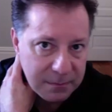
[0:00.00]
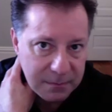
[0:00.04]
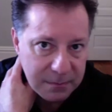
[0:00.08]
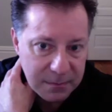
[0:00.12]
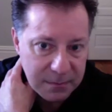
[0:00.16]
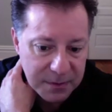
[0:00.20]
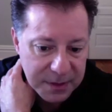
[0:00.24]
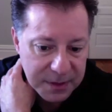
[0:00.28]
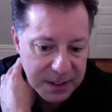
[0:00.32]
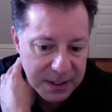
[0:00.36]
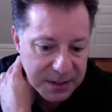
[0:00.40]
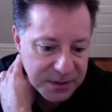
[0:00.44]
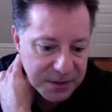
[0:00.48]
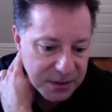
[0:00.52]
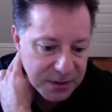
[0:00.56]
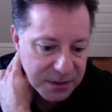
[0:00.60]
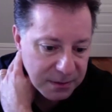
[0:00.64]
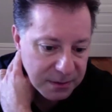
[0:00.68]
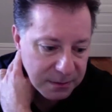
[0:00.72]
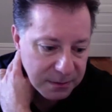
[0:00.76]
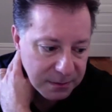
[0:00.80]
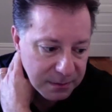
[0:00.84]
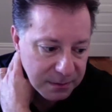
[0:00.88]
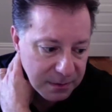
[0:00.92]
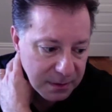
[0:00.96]
things
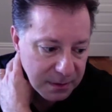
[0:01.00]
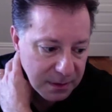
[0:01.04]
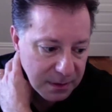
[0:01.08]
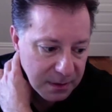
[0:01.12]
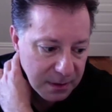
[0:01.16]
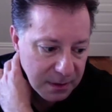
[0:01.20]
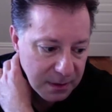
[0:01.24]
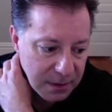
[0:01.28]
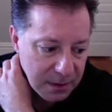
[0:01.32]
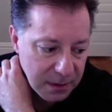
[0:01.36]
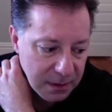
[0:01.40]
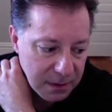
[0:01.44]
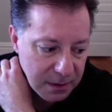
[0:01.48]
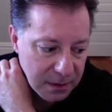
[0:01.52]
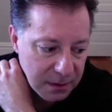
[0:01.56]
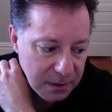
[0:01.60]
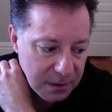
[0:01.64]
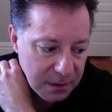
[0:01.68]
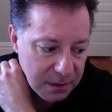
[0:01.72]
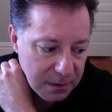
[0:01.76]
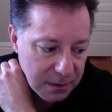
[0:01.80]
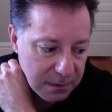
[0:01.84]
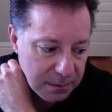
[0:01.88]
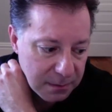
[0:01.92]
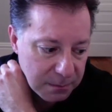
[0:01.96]
are
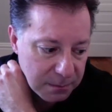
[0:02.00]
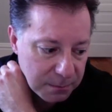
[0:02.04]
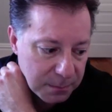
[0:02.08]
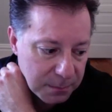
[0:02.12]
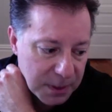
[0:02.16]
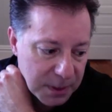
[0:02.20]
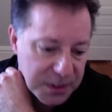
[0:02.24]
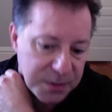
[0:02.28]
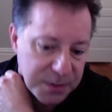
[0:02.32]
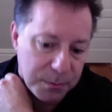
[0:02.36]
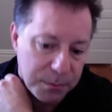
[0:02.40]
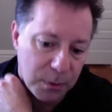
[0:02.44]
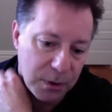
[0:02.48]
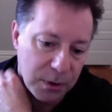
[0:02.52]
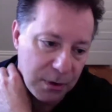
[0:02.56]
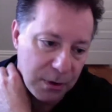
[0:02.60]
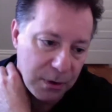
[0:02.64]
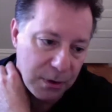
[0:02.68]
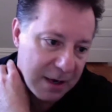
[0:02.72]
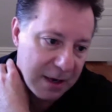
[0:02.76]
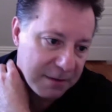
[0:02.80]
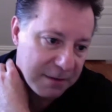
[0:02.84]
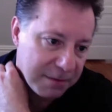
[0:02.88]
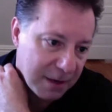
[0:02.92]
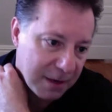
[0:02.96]
much more
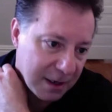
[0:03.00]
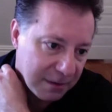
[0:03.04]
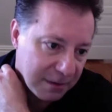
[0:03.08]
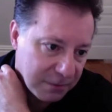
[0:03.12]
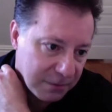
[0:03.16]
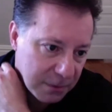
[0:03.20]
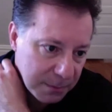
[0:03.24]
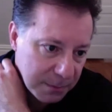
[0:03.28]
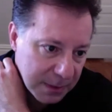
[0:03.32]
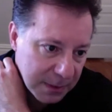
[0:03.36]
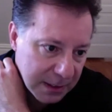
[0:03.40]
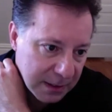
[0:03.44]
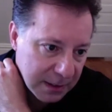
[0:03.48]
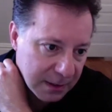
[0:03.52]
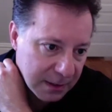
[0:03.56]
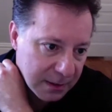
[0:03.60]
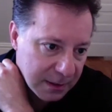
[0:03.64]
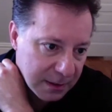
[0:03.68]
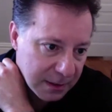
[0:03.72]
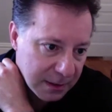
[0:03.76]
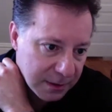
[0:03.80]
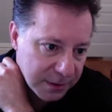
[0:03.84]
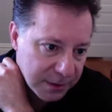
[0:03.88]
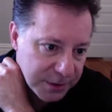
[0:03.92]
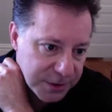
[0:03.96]
gratifying for me
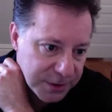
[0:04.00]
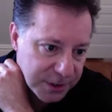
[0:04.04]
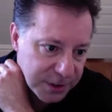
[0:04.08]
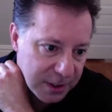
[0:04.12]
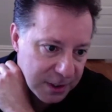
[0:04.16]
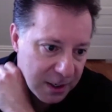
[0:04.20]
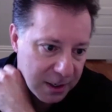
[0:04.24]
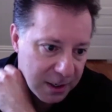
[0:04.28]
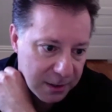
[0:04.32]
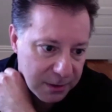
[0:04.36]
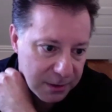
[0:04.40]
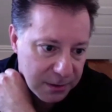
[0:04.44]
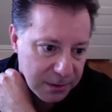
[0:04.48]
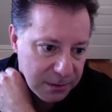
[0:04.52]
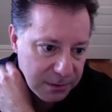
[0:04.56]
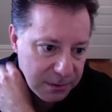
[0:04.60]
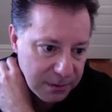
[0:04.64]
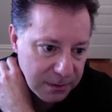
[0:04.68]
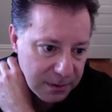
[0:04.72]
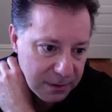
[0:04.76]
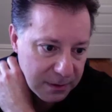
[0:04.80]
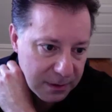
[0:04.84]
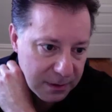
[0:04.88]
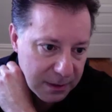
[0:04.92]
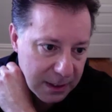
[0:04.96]
here in Chicago.
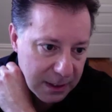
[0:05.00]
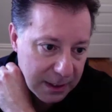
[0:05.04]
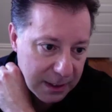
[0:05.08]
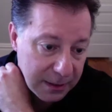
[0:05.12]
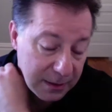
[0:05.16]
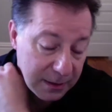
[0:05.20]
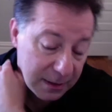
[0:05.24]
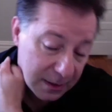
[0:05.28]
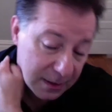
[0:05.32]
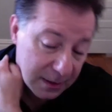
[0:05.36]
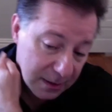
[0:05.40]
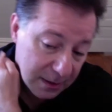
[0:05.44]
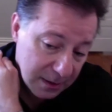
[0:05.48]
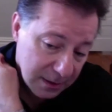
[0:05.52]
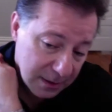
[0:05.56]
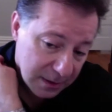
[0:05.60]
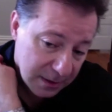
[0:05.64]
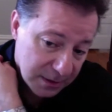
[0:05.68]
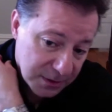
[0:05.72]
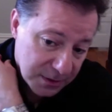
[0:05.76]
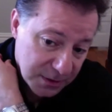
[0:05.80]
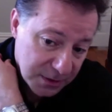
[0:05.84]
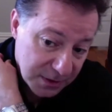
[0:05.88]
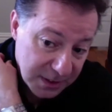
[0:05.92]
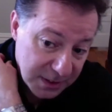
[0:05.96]
And
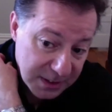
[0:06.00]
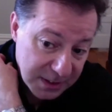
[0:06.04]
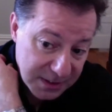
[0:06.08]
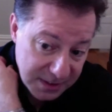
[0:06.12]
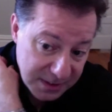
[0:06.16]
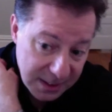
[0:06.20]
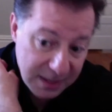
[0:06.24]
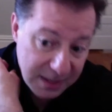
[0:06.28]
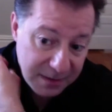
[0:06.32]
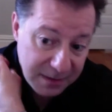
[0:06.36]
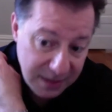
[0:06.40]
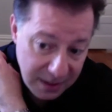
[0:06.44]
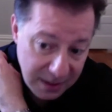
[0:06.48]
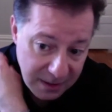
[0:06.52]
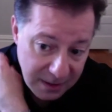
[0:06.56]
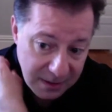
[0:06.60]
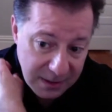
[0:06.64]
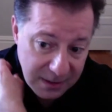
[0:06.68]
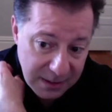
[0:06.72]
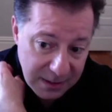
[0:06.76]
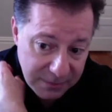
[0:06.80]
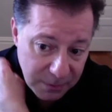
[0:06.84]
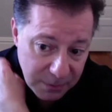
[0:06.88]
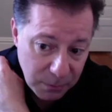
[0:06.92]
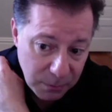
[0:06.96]
to the extent that
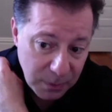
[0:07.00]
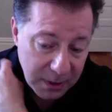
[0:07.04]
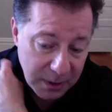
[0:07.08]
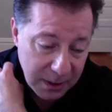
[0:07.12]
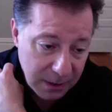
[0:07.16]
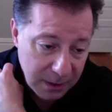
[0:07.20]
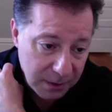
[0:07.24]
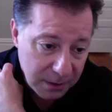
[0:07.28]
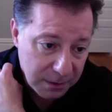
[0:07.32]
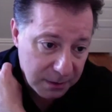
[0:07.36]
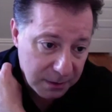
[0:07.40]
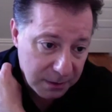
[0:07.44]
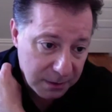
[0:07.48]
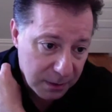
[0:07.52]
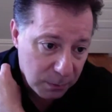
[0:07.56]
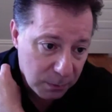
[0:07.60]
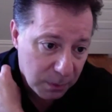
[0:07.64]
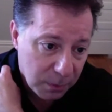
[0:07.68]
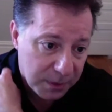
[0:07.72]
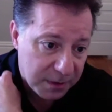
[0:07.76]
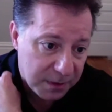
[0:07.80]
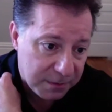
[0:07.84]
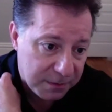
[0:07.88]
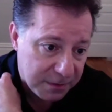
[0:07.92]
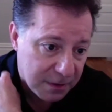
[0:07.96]
even when I had
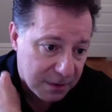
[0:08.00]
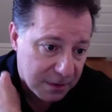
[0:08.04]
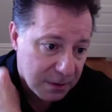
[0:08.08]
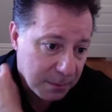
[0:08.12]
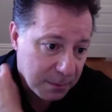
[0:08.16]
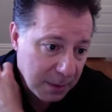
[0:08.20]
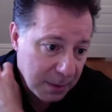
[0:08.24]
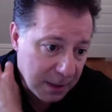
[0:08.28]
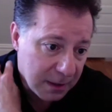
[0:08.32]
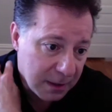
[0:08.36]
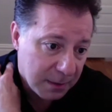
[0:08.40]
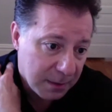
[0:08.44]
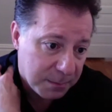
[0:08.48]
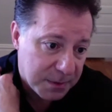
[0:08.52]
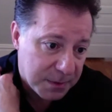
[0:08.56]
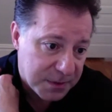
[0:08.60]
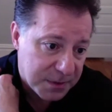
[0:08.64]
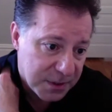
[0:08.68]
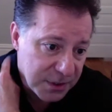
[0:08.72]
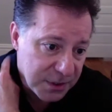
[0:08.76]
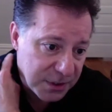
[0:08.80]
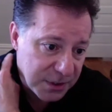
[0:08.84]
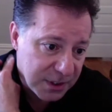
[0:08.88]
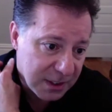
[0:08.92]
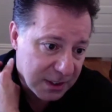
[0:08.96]
won the Philharmonic
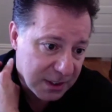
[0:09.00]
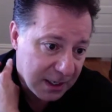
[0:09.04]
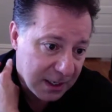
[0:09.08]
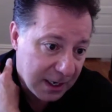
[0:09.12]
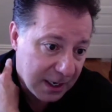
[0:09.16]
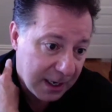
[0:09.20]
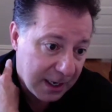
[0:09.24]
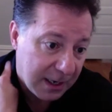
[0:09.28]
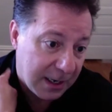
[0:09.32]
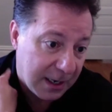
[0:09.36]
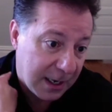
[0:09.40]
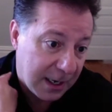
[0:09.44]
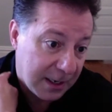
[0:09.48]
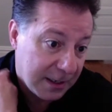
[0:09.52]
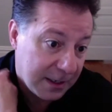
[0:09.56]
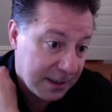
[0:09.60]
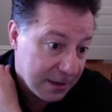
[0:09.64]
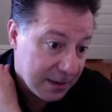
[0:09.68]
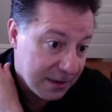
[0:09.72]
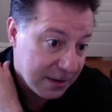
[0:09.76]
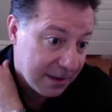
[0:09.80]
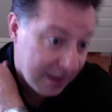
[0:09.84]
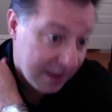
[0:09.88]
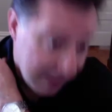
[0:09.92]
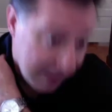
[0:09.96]
position and I had a
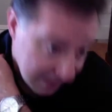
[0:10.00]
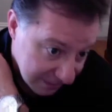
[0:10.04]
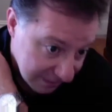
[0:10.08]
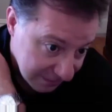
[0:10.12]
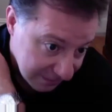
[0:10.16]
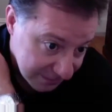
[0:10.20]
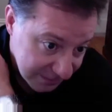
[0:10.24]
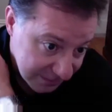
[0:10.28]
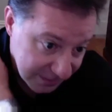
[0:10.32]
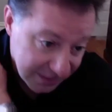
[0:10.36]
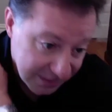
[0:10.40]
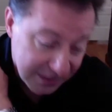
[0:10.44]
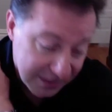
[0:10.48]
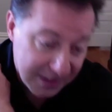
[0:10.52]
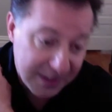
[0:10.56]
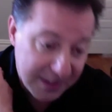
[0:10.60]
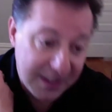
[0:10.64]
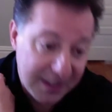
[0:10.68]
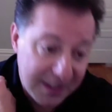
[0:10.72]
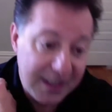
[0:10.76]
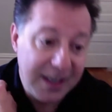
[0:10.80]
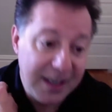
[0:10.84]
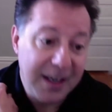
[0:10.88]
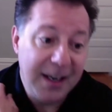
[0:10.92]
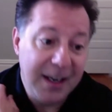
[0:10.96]
year there,
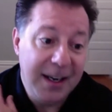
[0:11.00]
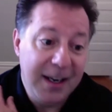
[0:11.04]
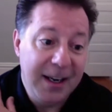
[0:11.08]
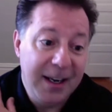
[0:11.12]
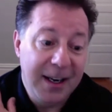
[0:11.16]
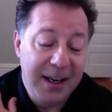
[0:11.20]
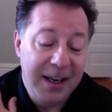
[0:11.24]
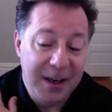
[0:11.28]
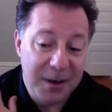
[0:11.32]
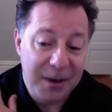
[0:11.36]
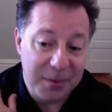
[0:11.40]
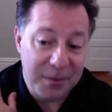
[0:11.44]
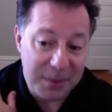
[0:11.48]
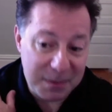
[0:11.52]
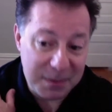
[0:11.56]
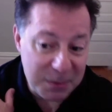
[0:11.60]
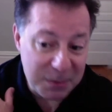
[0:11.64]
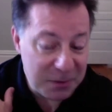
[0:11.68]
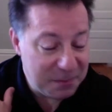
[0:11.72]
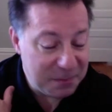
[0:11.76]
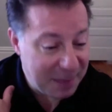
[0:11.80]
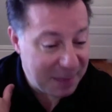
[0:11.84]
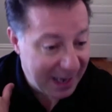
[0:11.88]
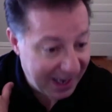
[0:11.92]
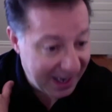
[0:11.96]
we
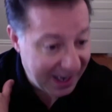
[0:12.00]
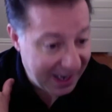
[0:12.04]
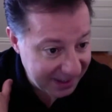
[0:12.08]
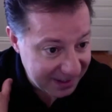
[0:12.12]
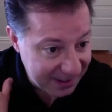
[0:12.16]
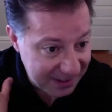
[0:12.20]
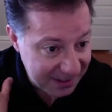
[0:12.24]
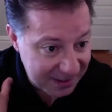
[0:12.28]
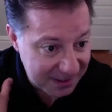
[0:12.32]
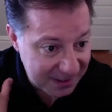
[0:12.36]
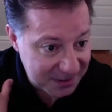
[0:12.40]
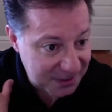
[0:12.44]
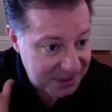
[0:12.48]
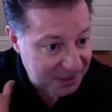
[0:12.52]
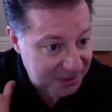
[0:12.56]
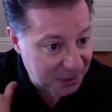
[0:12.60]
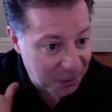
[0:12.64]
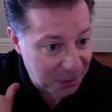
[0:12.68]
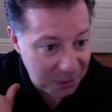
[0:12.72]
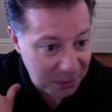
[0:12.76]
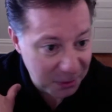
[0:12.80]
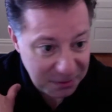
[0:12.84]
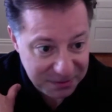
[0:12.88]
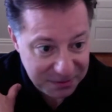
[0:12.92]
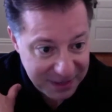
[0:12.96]
moved back. I took the
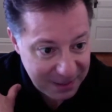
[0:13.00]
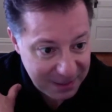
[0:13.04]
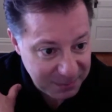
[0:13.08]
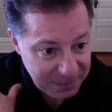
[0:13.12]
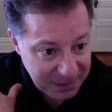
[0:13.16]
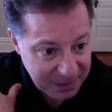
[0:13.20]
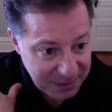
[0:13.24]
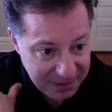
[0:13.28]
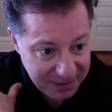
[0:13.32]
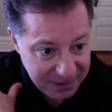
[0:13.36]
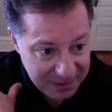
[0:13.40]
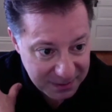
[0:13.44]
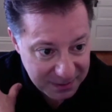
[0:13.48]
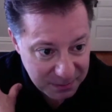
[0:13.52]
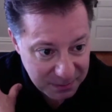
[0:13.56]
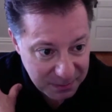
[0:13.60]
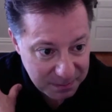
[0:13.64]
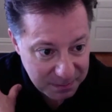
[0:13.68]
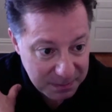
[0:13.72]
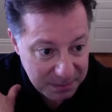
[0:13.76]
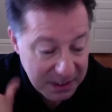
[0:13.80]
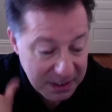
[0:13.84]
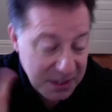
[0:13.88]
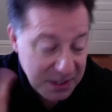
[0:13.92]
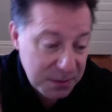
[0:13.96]
whole family
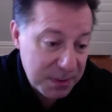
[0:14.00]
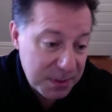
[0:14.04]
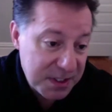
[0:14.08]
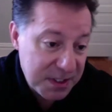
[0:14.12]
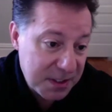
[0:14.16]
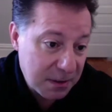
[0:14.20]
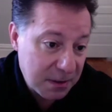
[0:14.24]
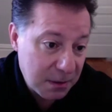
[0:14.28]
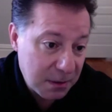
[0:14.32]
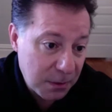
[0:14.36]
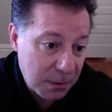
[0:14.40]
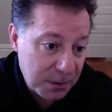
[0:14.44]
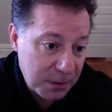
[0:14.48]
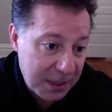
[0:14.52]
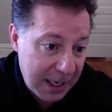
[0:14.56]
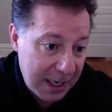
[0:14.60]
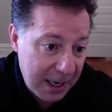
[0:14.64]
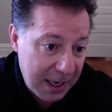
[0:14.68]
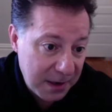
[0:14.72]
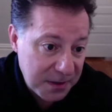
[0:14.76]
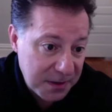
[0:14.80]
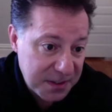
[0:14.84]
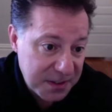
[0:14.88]
because we still owned a house